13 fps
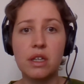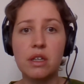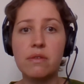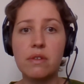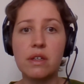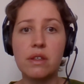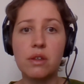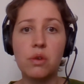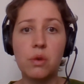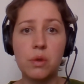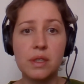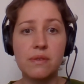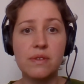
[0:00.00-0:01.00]
over the
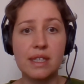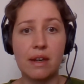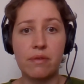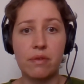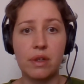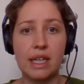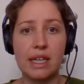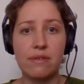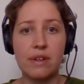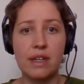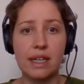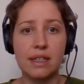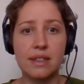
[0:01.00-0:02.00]
course of several
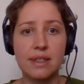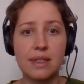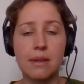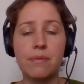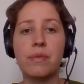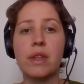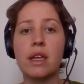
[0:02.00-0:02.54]
evenings.